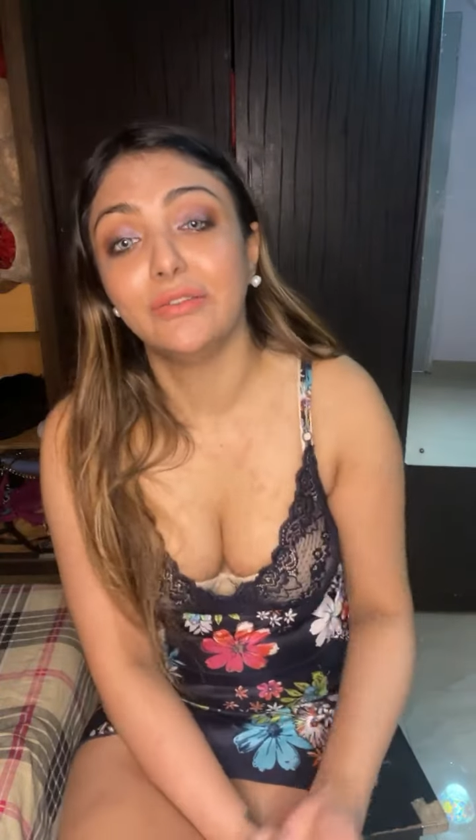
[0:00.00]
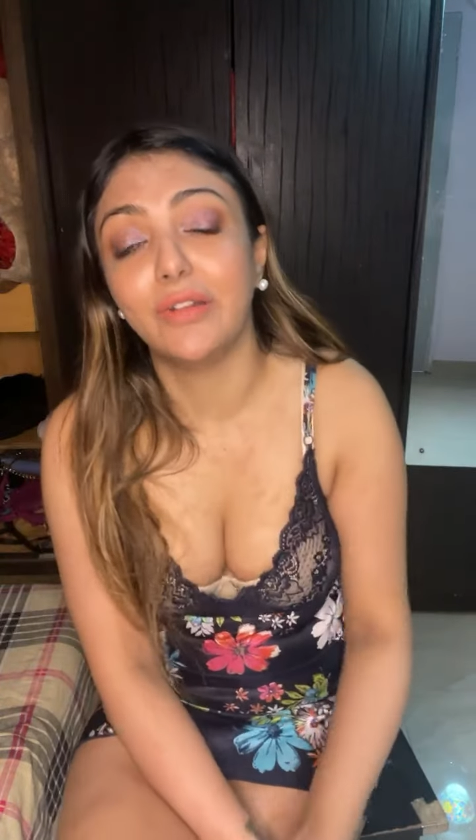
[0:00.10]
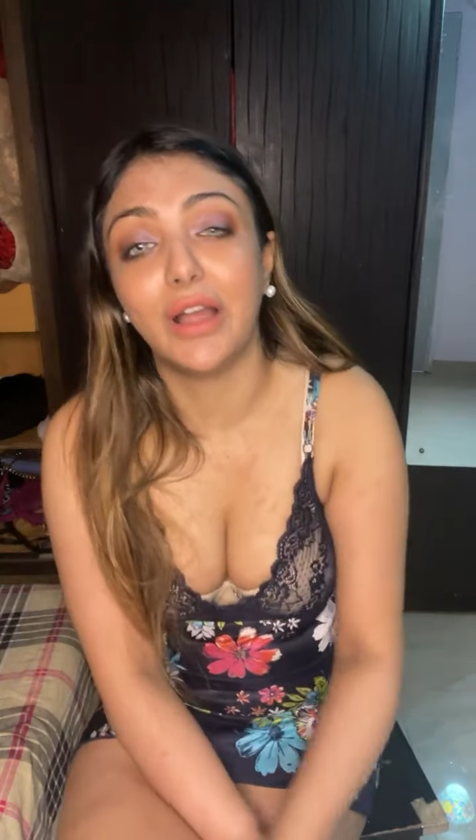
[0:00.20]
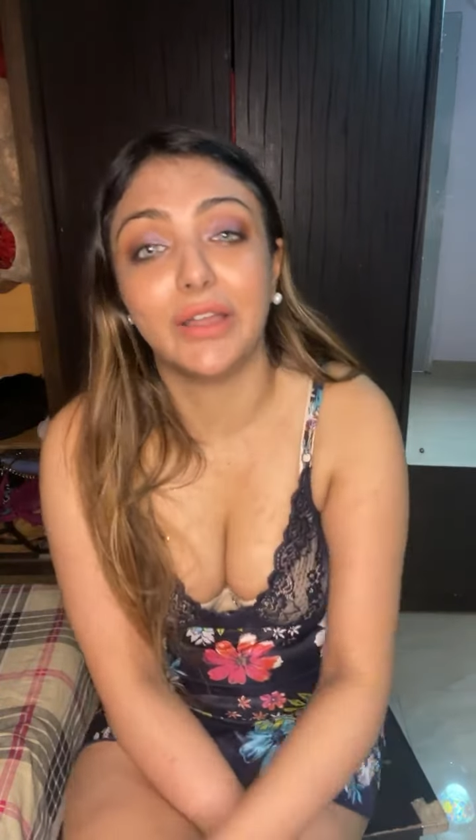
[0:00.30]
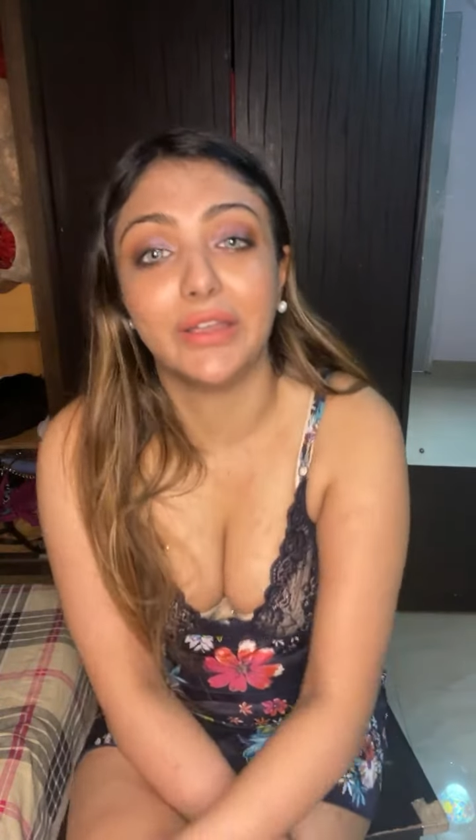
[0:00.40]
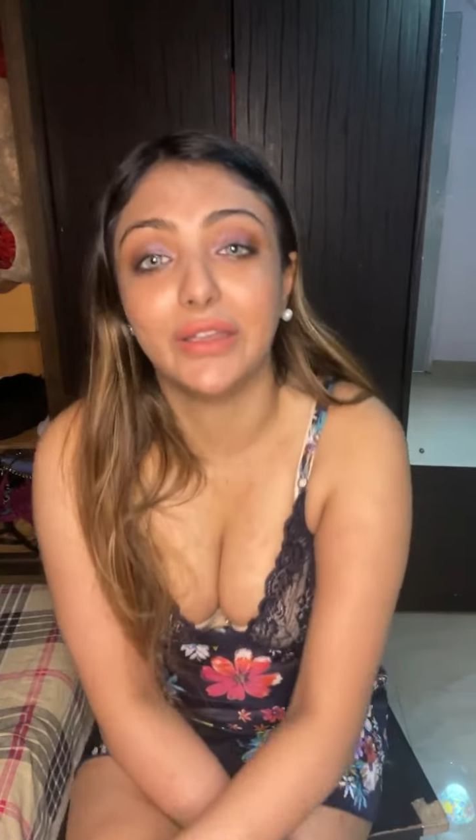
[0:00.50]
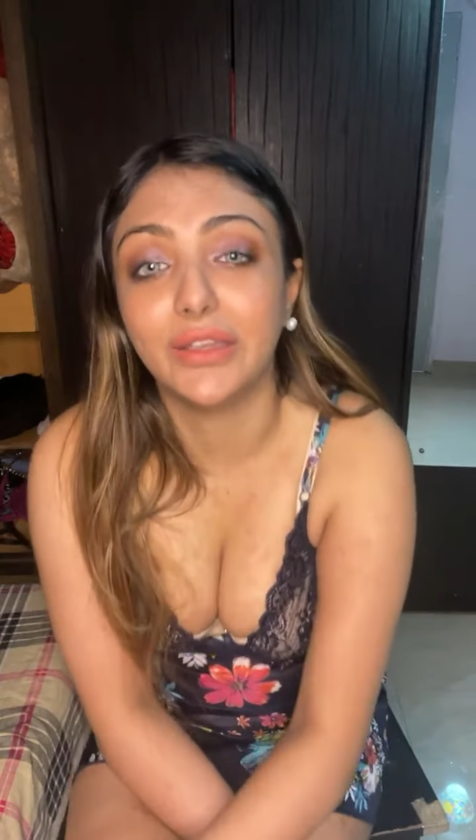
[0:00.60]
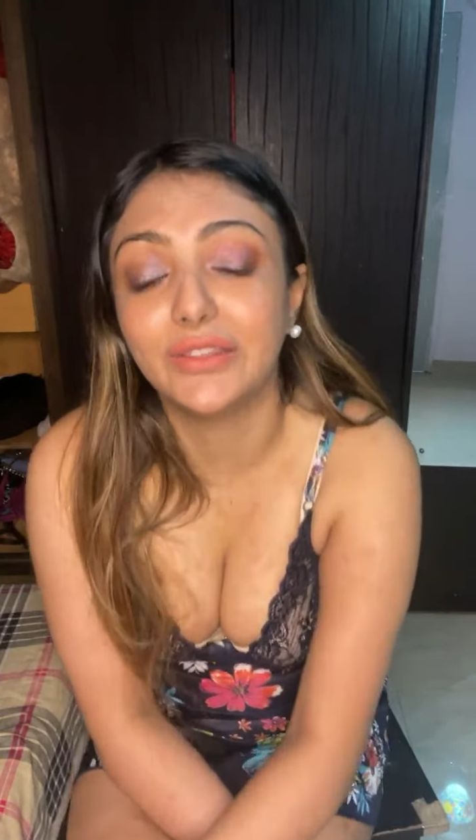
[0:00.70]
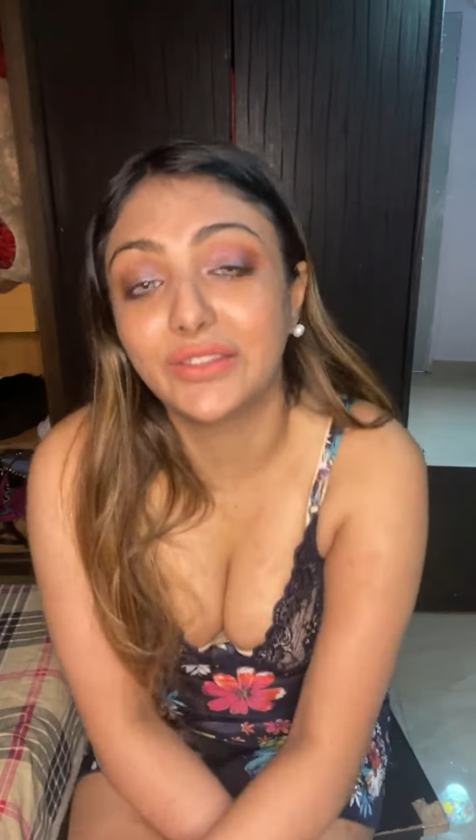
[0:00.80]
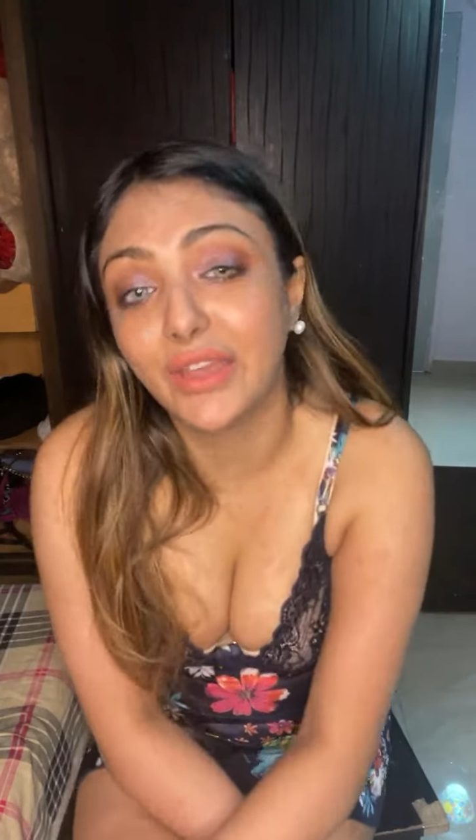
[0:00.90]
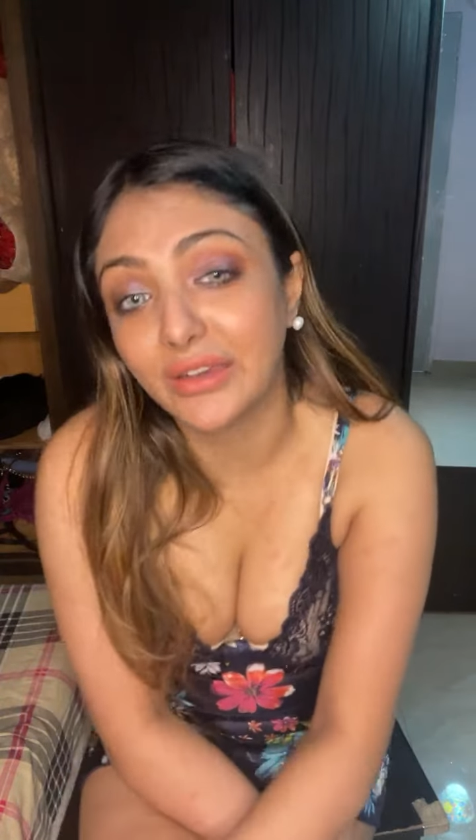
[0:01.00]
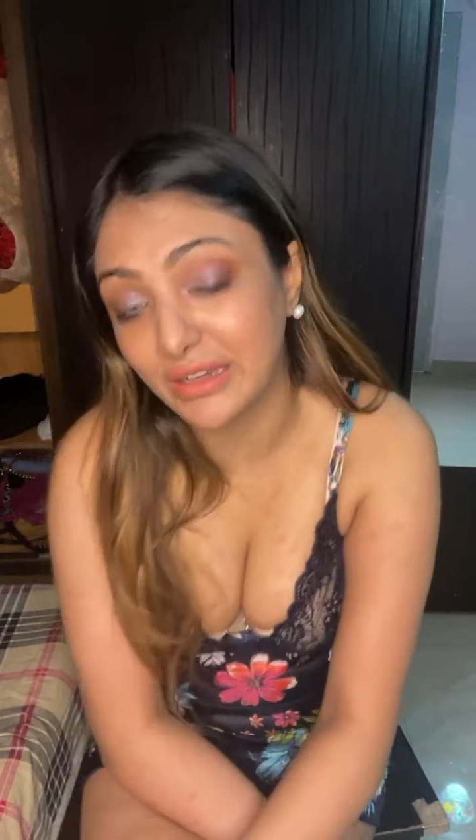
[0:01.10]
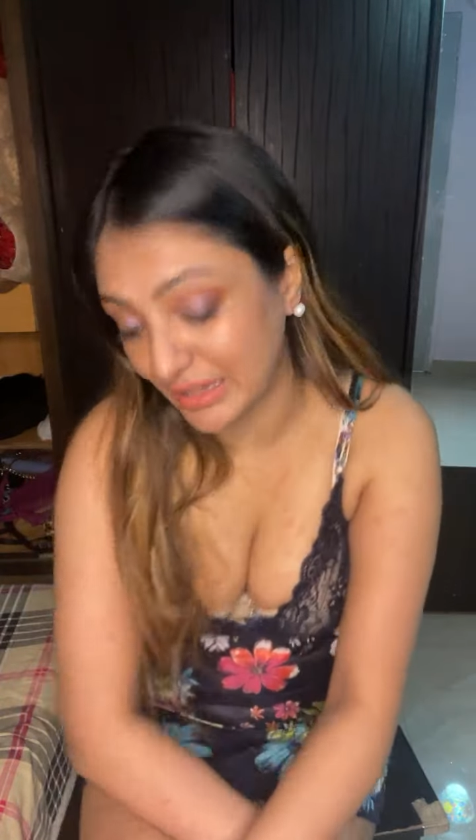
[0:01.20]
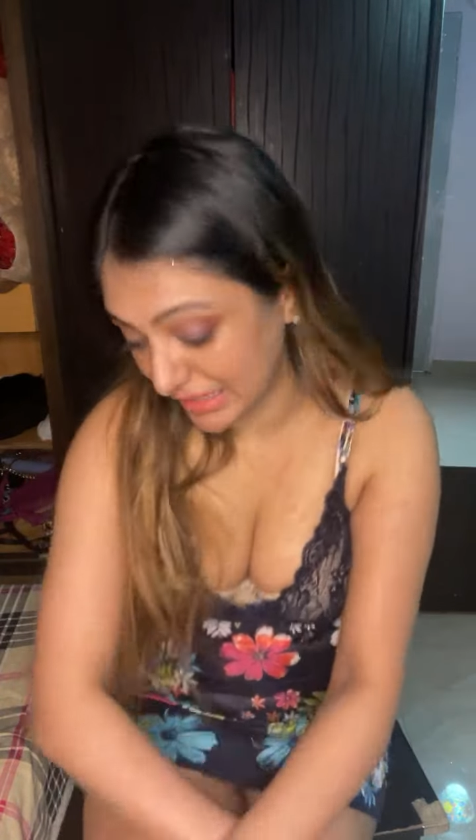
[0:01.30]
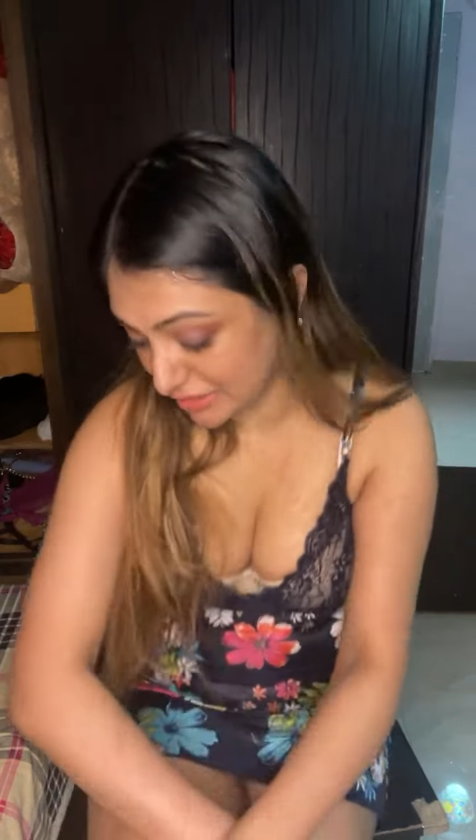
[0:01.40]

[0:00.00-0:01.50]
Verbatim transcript: why it started